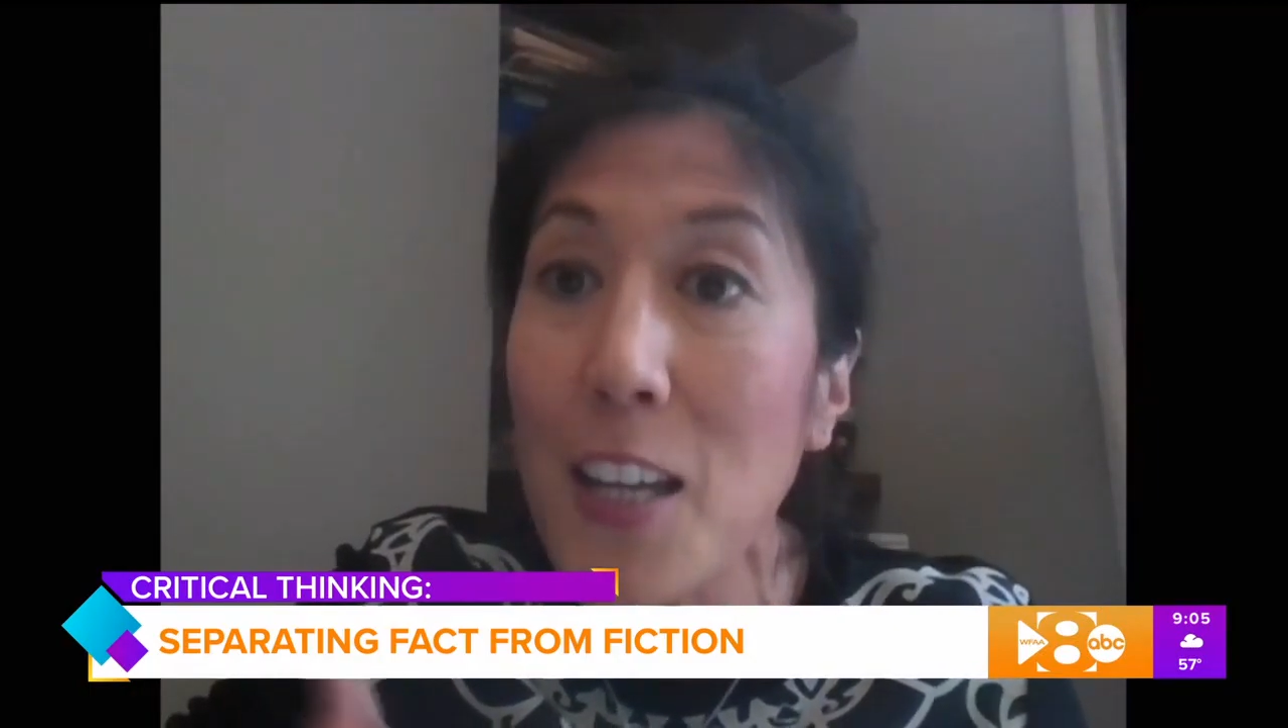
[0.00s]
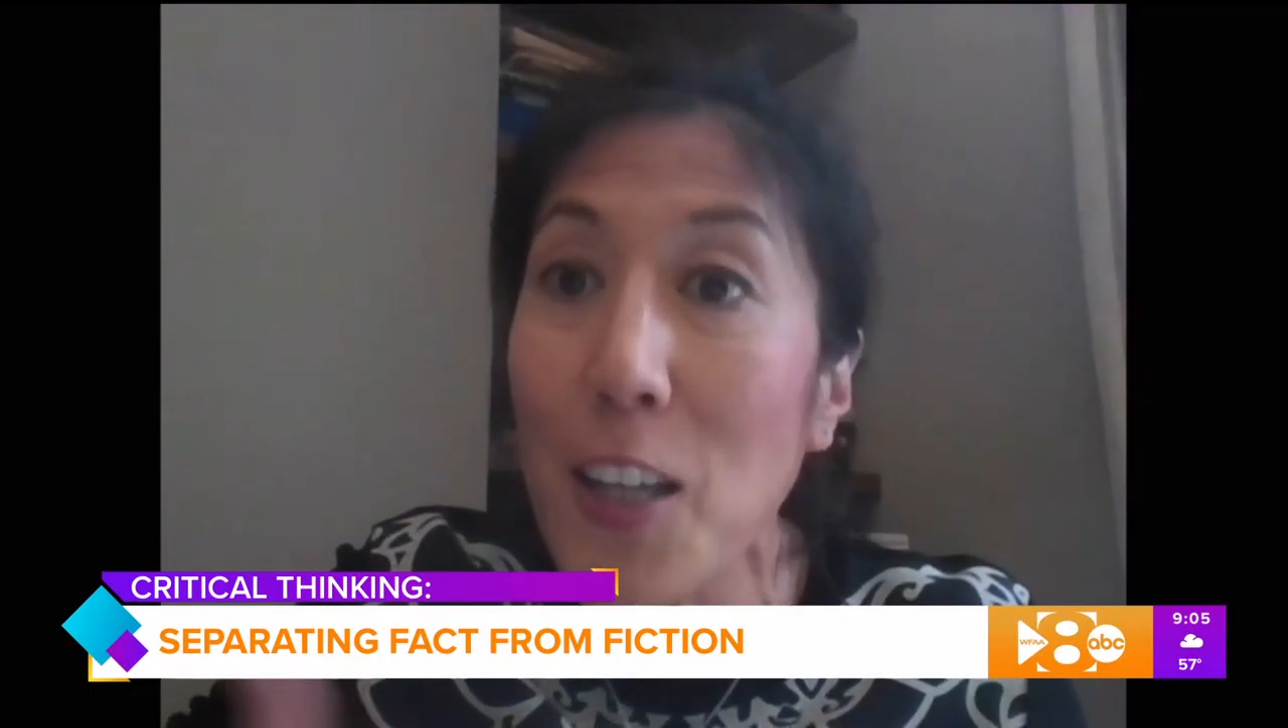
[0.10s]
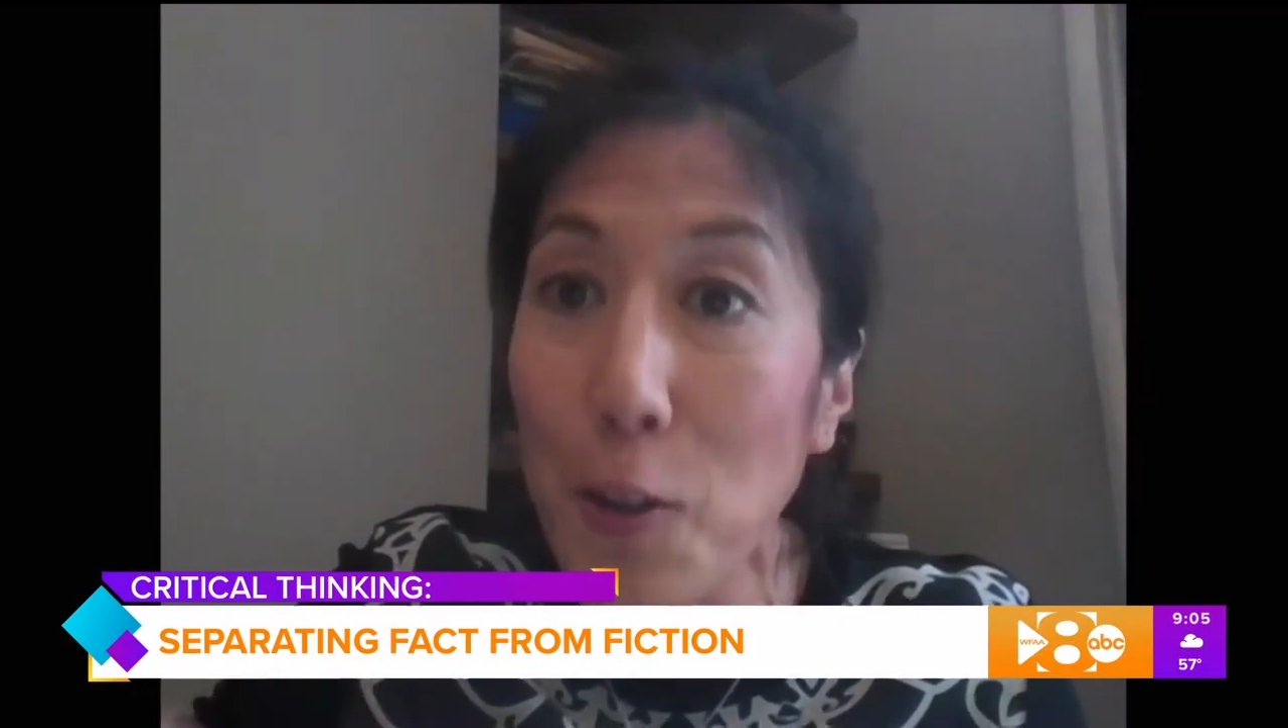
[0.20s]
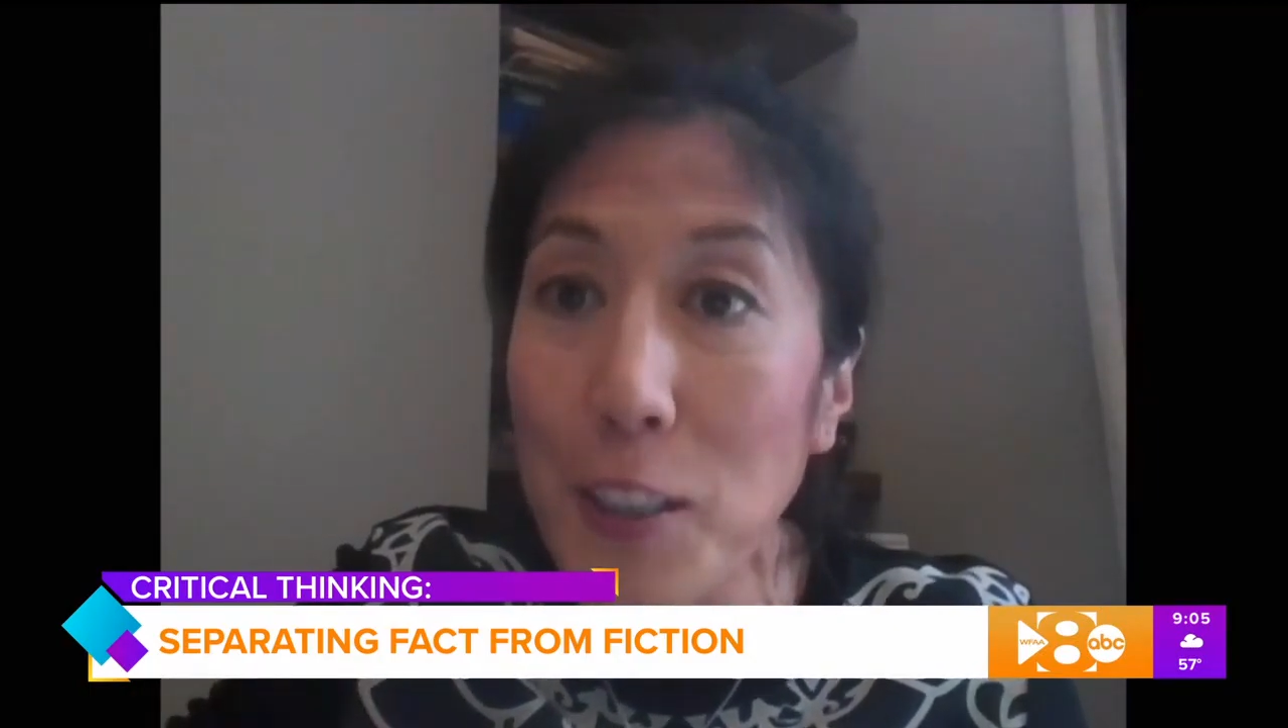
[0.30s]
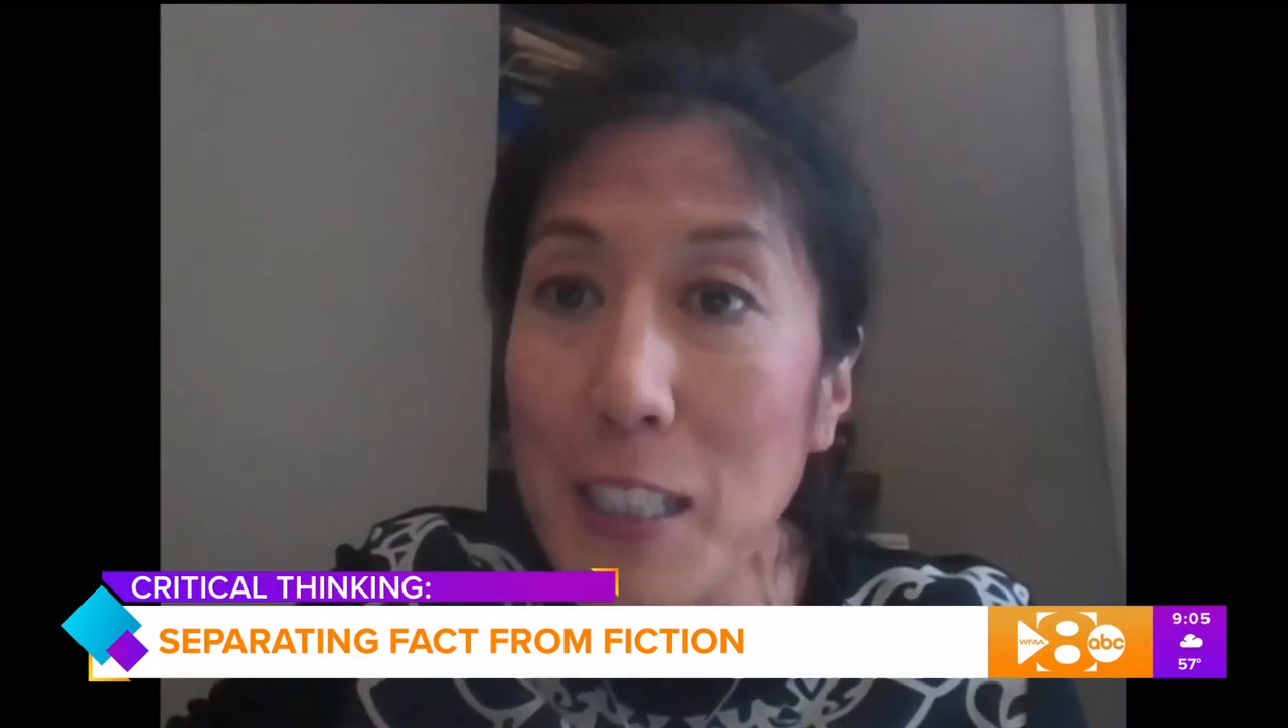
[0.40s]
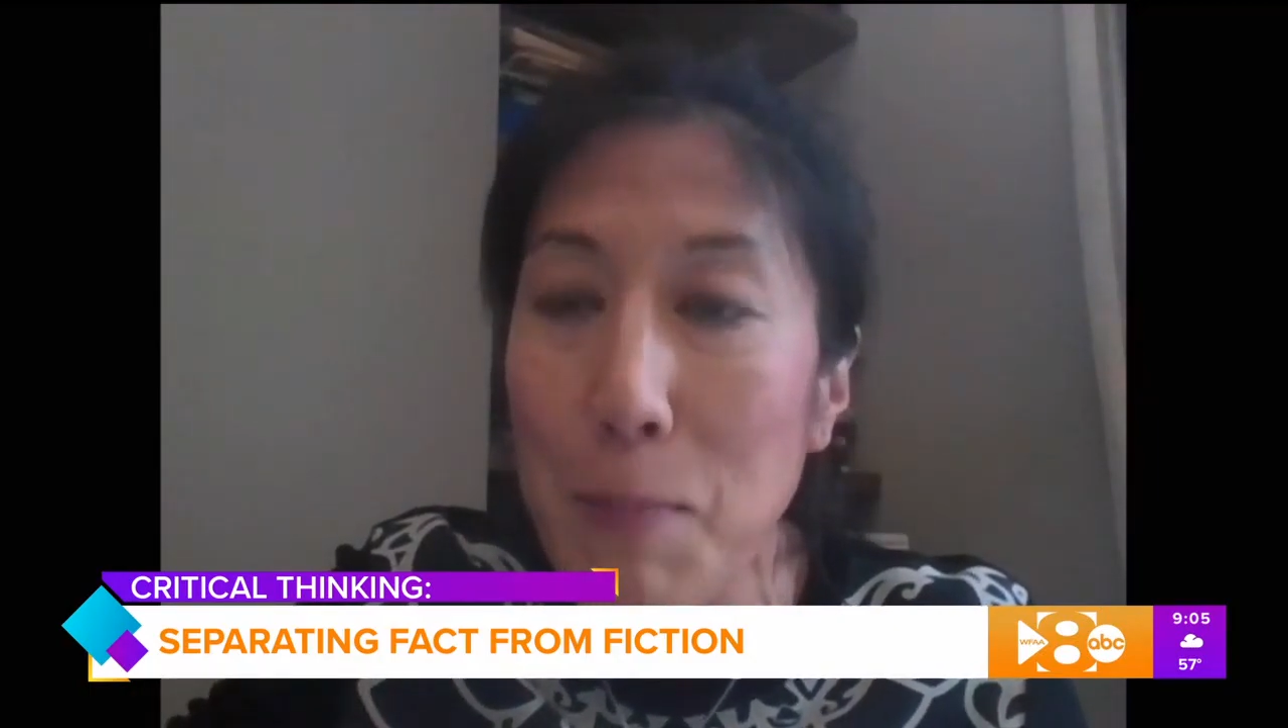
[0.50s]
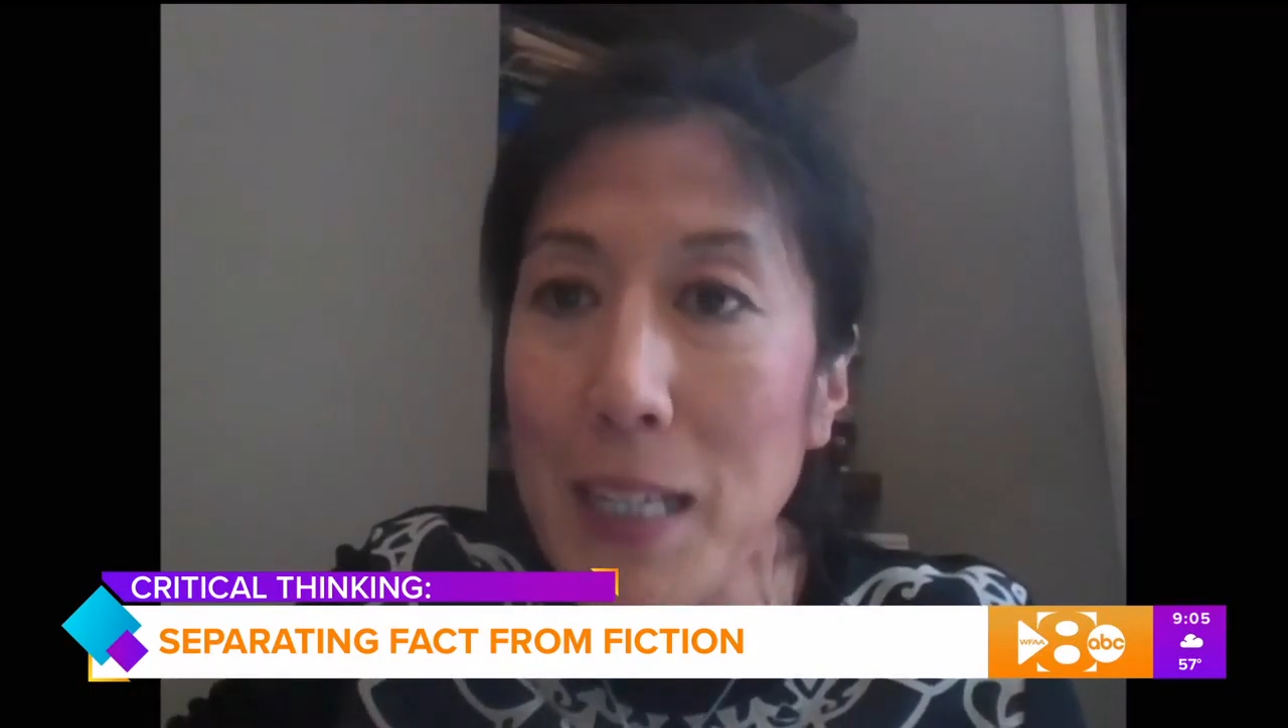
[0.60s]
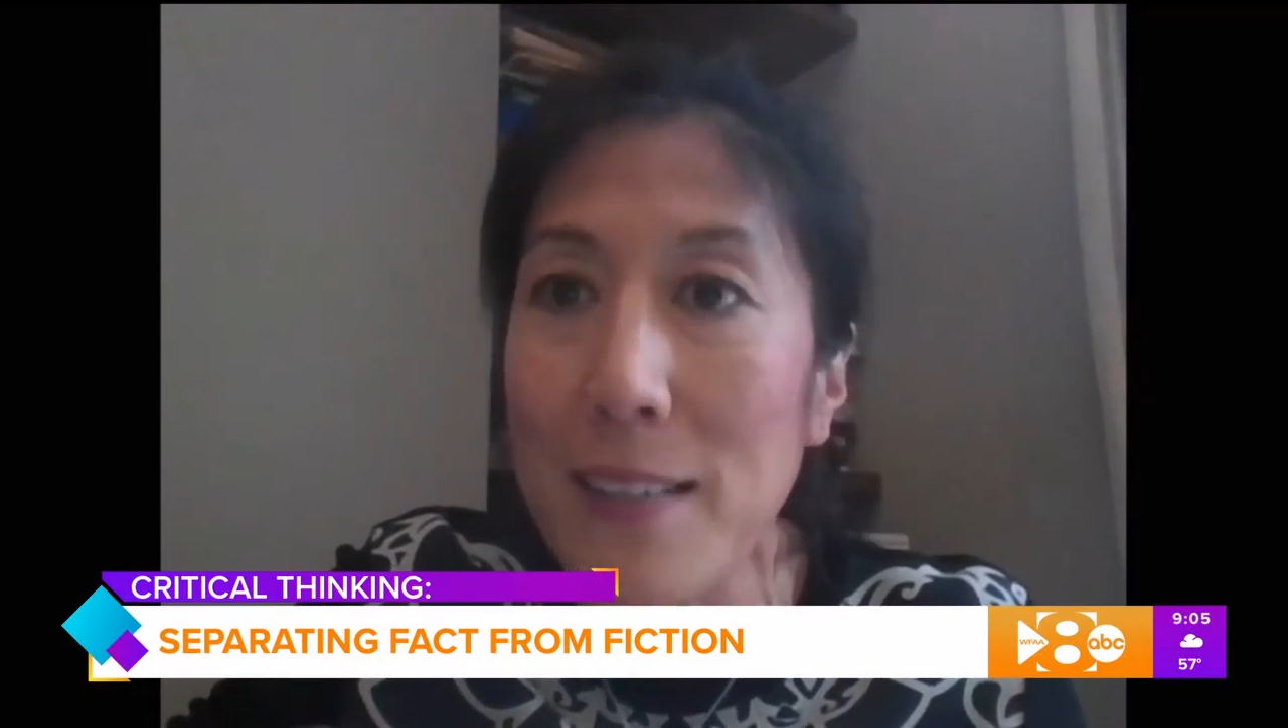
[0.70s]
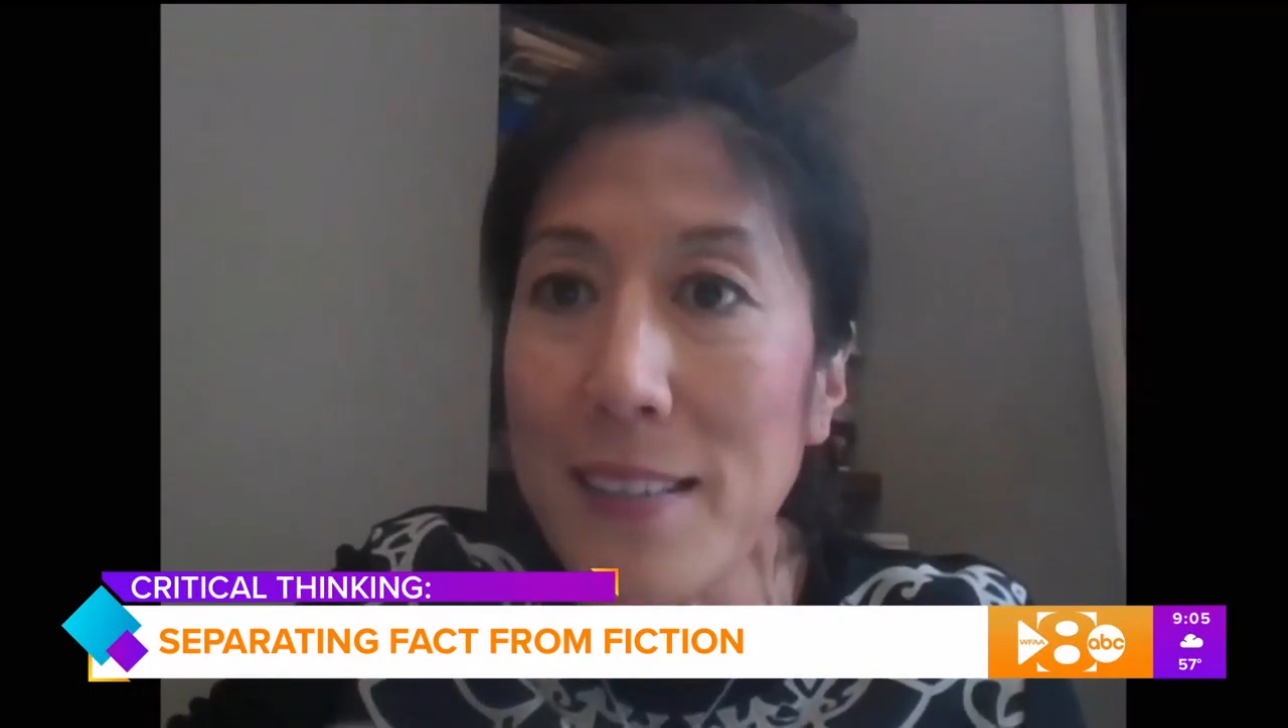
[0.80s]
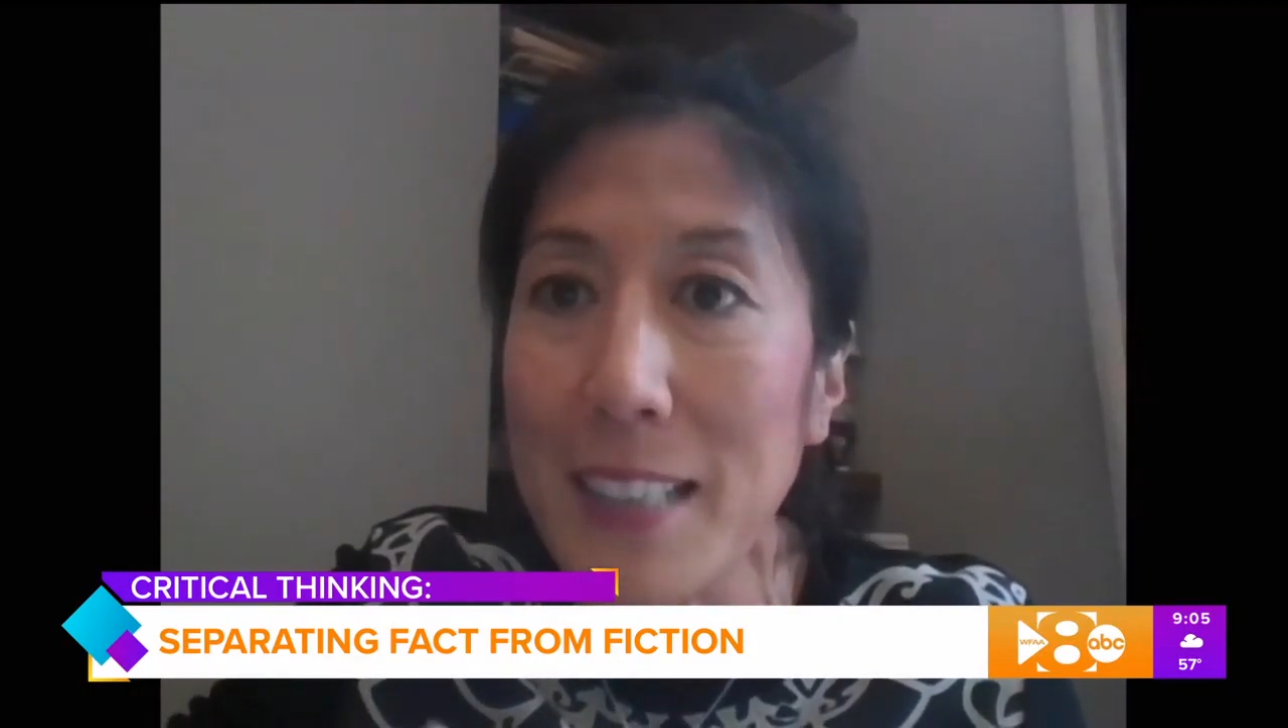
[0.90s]
not only
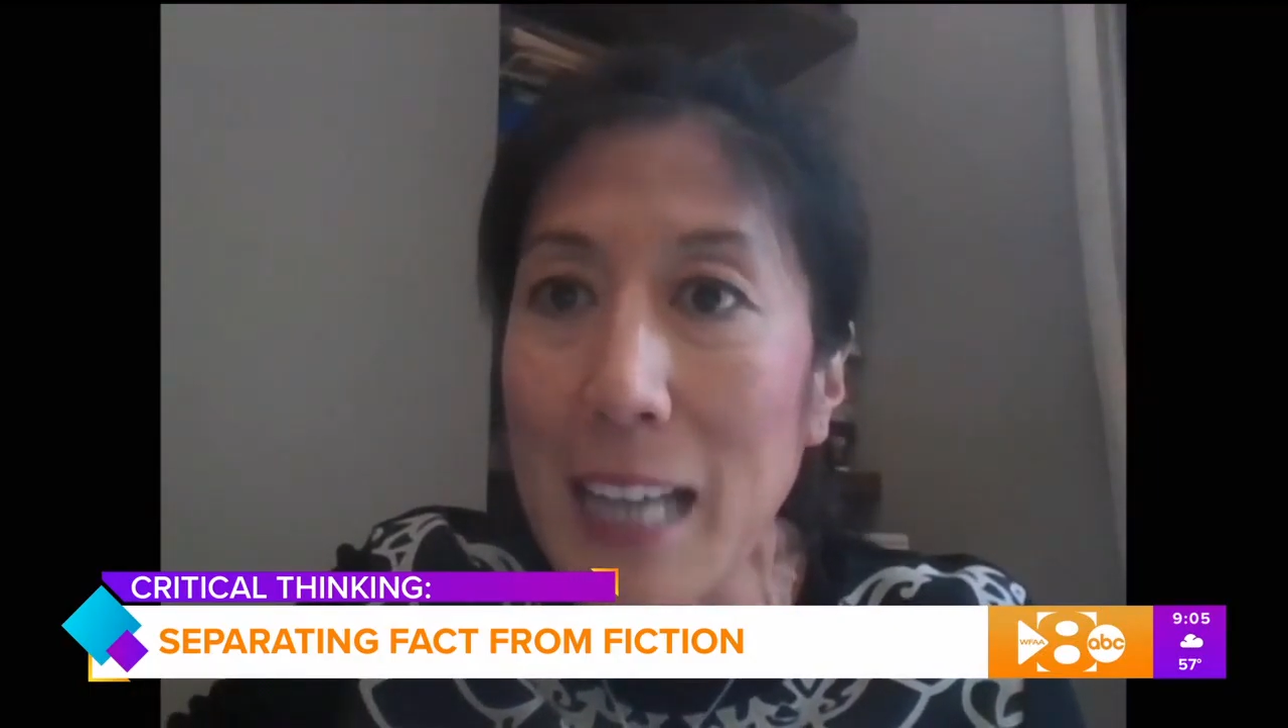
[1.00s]
because it